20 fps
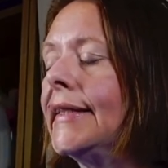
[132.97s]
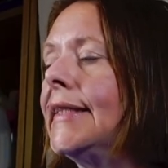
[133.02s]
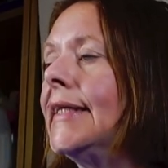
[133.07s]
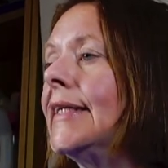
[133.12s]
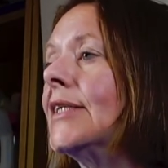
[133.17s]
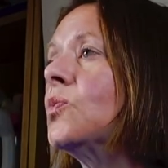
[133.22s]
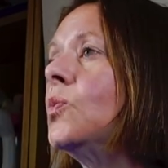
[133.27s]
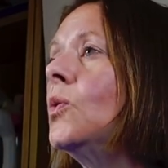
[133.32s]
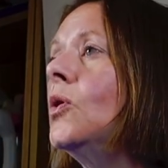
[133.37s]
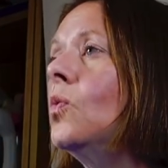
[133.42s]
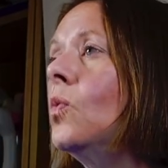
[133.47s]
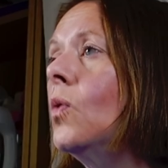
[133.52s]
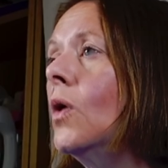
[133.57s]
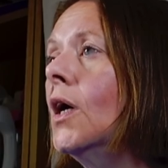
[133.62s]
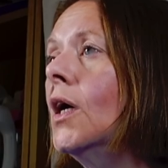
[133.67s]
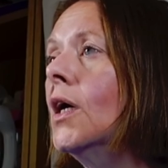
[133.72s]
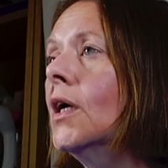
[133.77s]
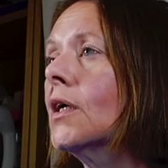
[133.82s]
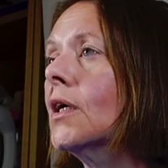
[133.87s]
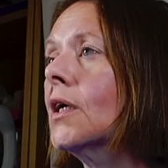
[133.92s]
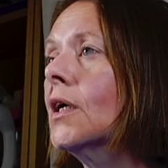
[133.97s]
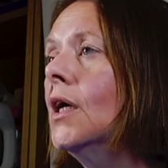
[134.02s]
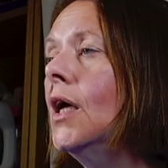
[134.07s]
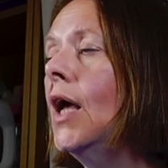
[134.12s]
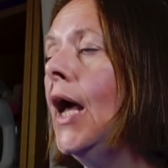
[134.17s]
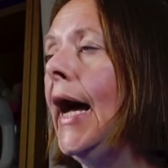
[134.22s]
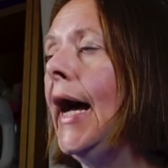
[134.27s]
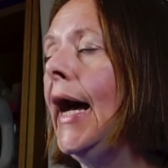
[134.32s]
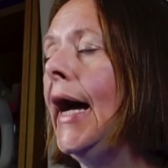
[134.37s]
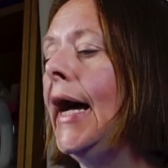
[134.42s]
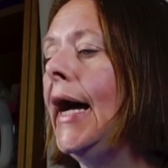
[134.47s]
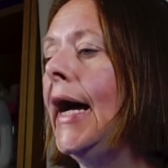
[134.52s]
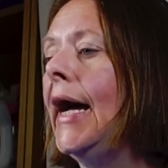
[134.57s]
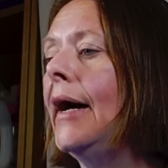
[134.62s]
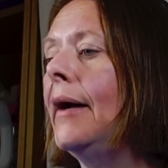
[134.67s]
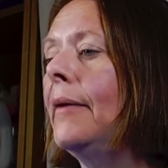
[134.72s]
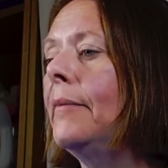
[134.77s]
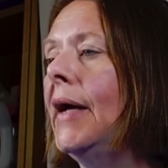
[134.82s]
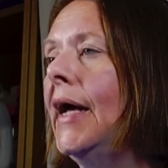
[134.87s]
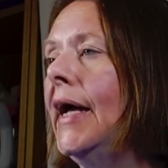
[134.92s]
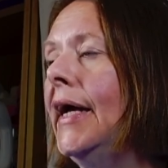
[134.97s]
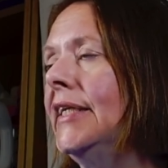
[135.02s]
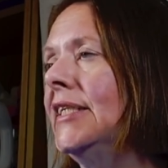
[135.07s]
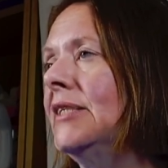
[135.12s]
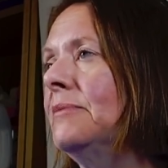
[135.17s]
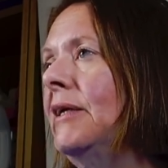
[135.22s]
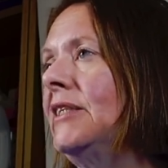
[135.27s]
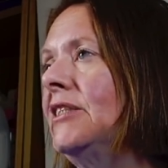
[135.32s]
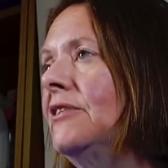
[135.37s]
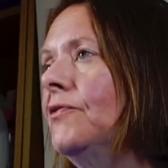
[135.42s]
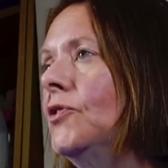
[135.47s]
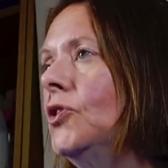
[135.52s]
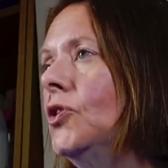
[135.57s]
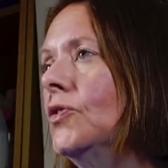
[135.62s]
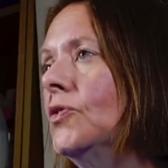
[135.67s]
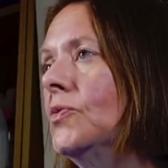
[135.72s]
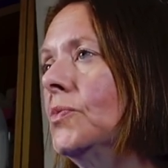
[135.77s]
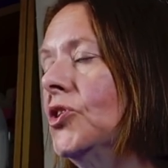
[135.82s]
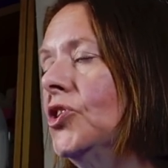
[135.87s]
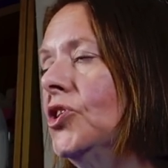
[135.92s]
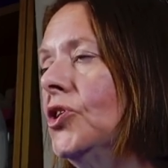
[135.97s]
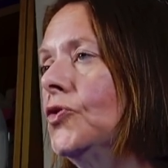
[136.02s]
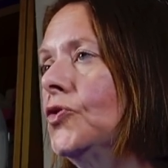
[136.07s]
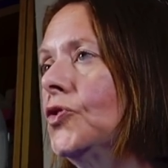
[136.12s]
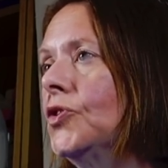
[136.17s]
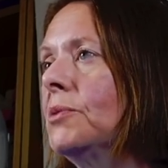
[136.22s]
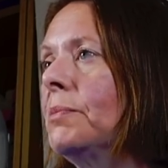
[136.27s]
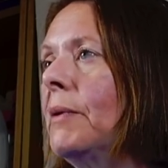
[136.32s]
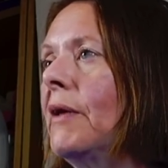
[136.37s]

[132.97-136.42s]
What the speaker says: This will work and it's better for use with children's,